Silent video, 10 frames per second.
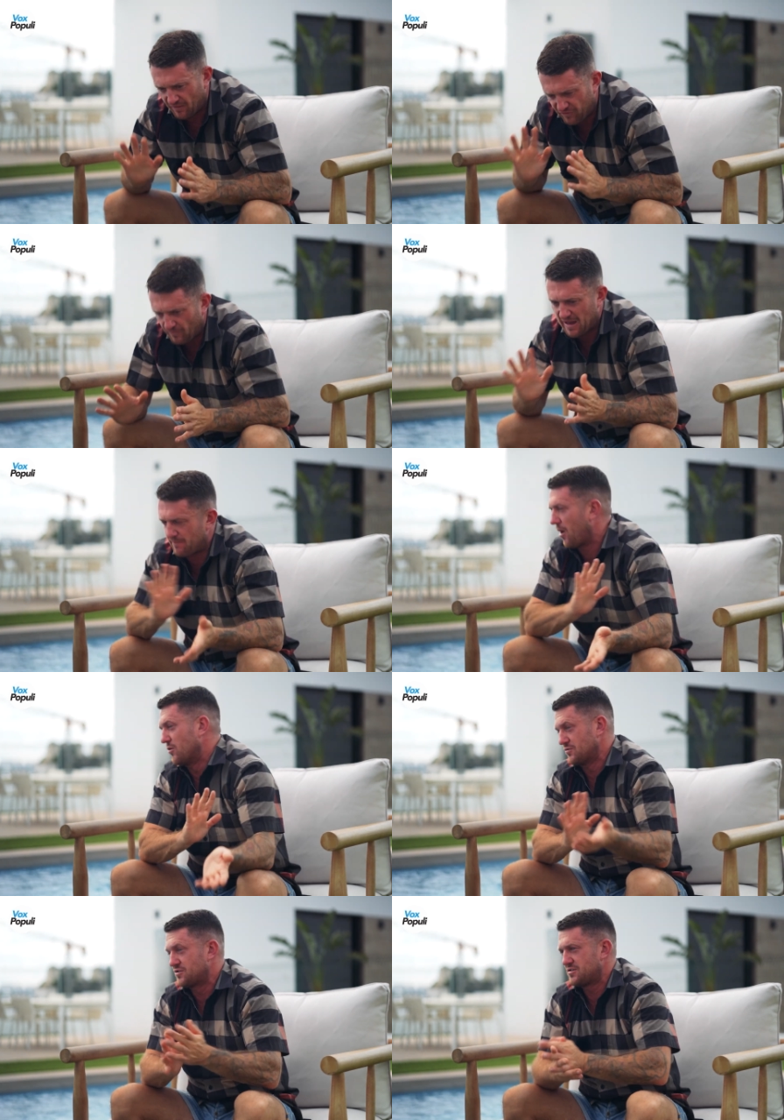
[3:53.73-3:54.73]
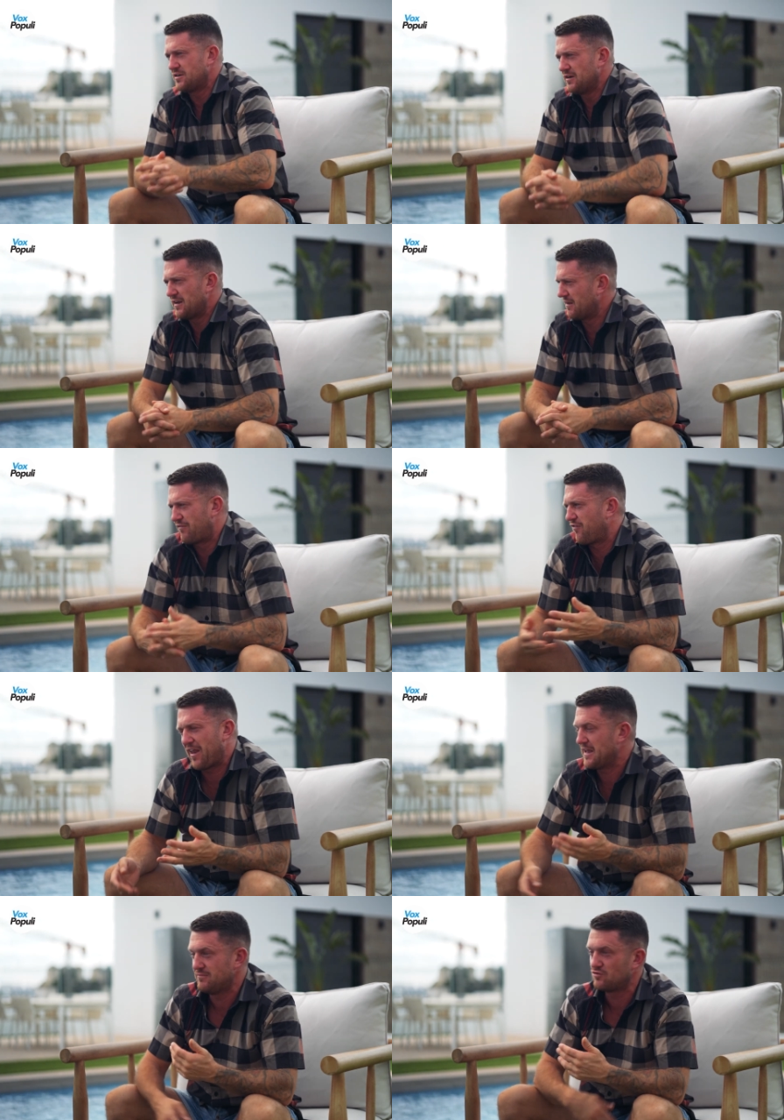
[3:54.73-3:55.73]
from that post,
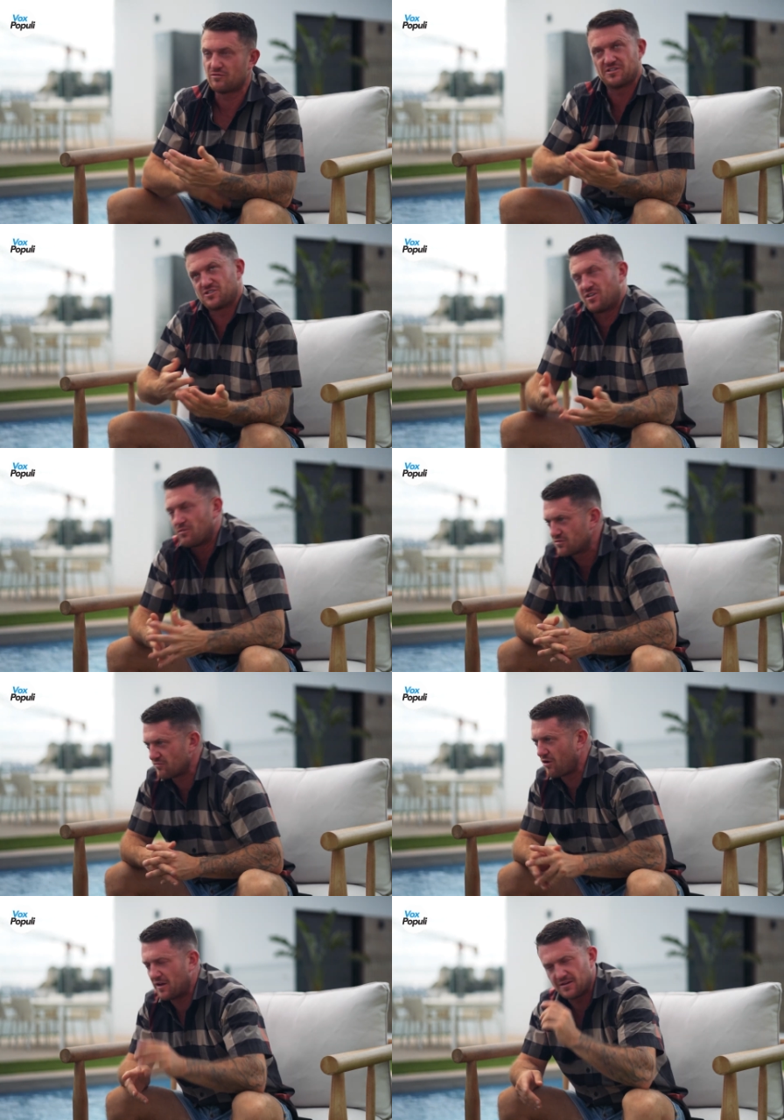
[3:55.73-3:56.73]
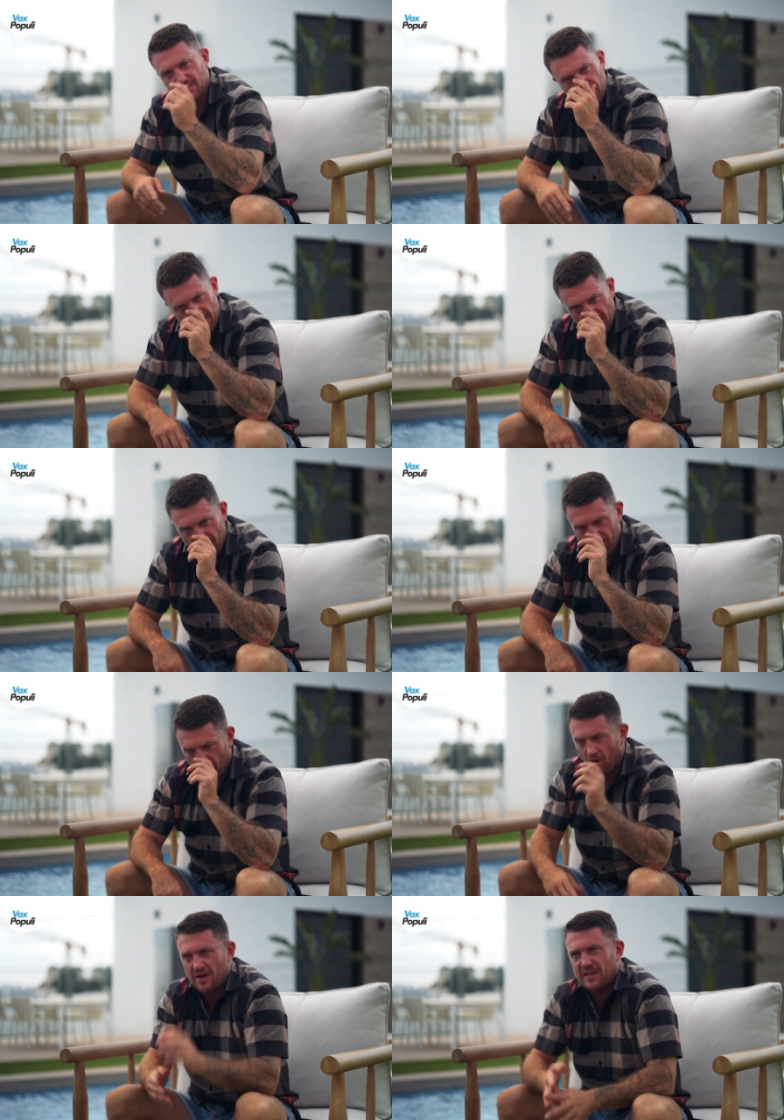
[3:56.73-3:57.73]
inflamed or stoked the riots.
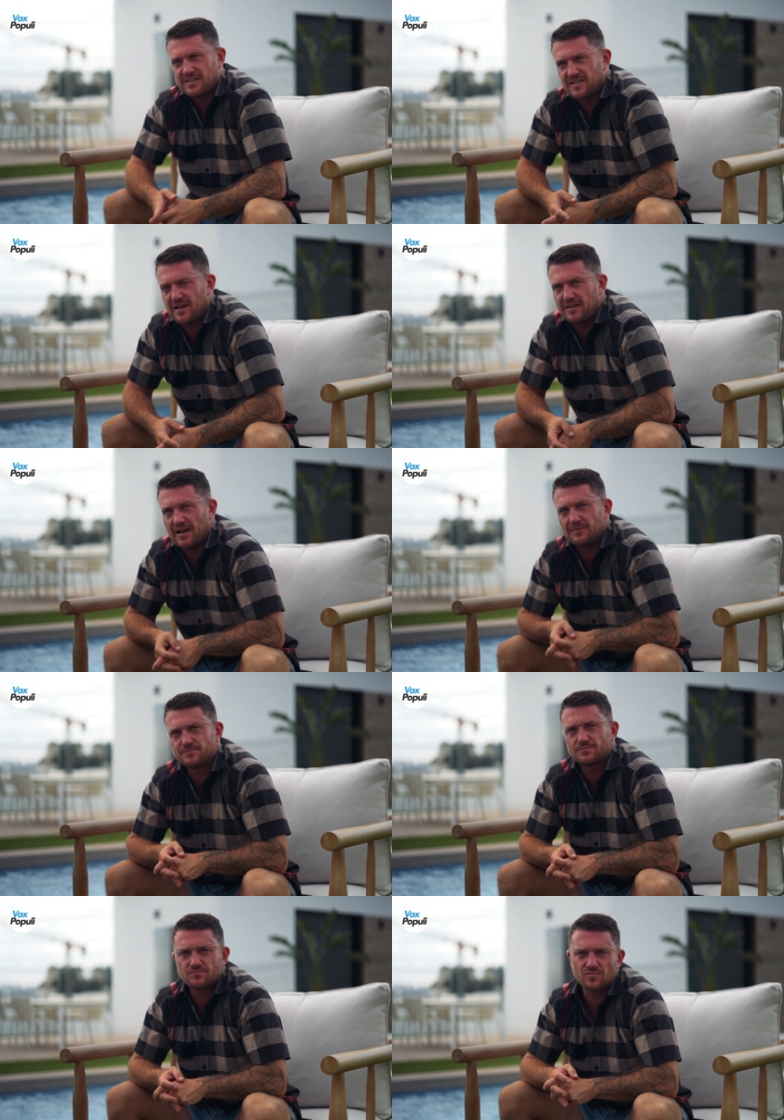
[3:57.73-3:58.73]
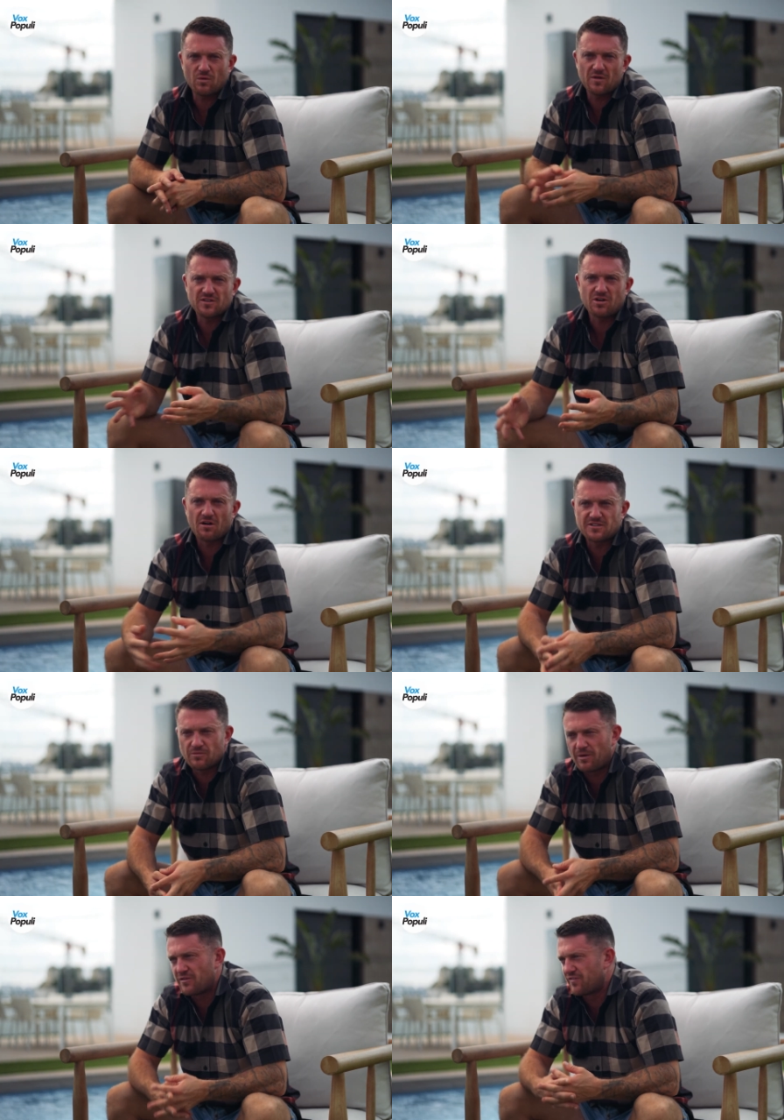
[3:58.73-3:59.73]
But why are they saying that? Well, the
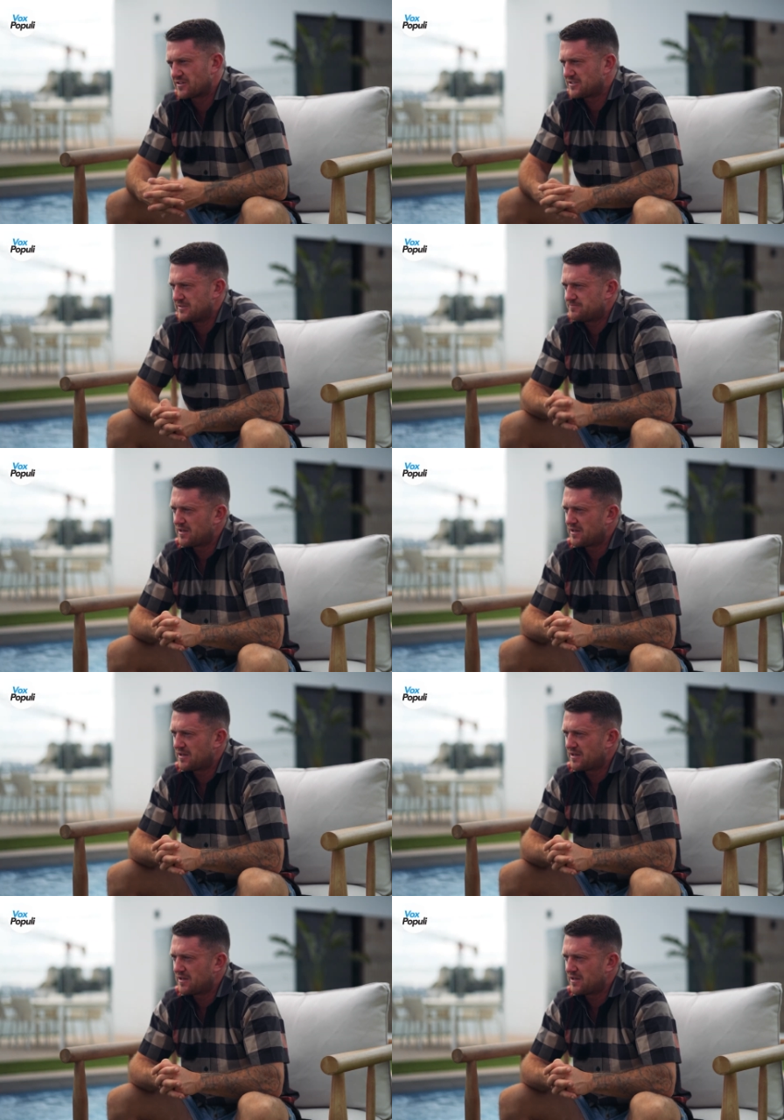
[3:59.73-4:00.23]
target's on both of us, isn't